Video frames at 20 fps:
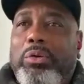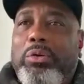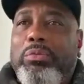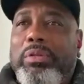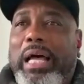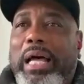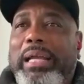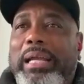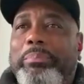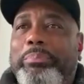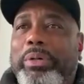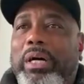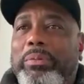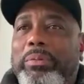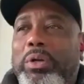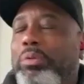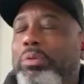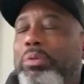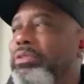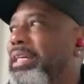no light
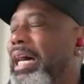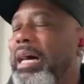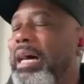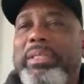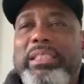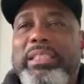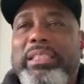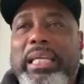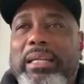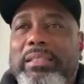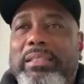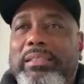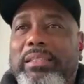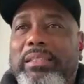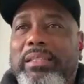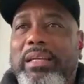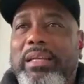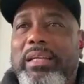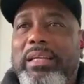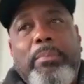bulb, no Thomas
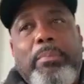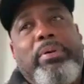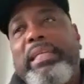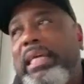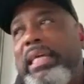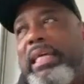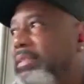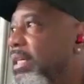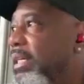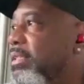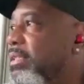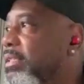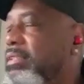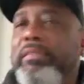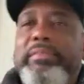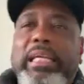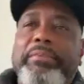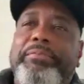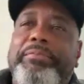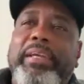Edison. But that's that
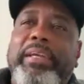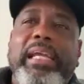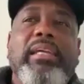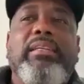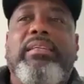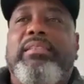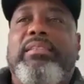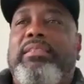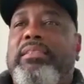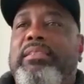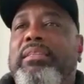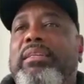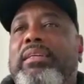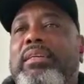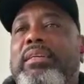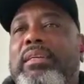stuff they feeding us.